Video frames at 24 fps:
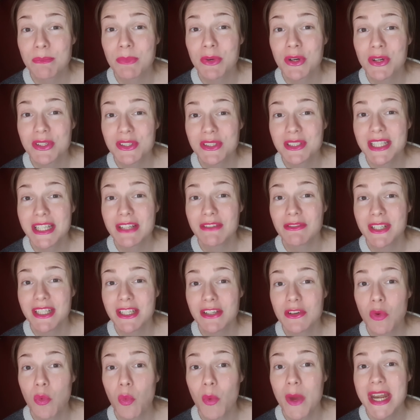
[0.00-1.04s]
personally
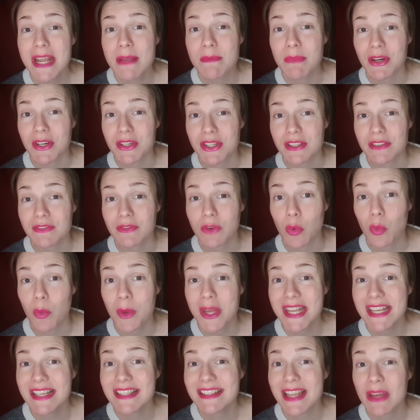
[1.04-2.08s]
written wedding marches for
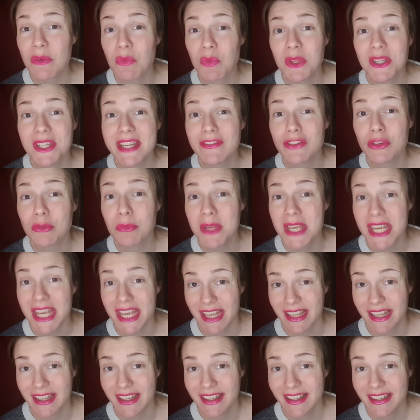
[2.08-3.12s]
weddings that will never
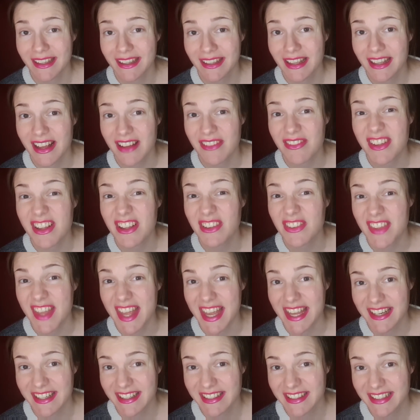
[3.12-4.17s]
be. I felt
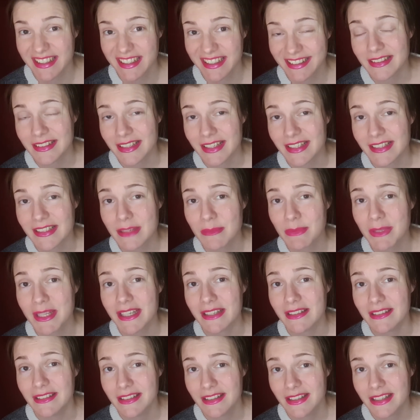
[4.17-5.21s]
that. As she
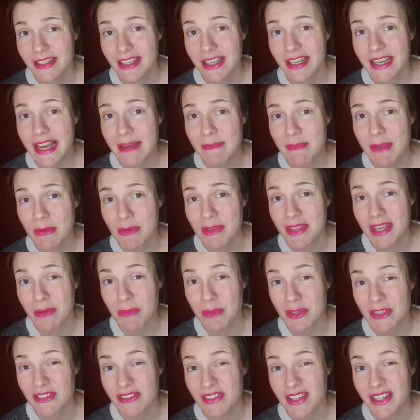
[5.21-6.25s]
played. You got me with that,
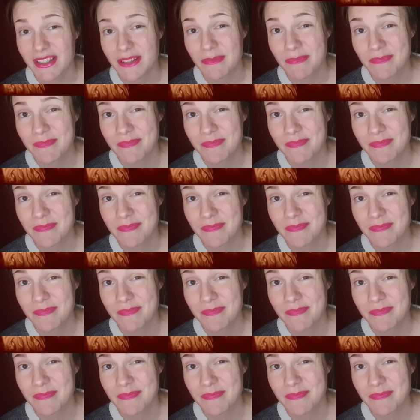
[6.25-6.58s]
Mr. Phantom.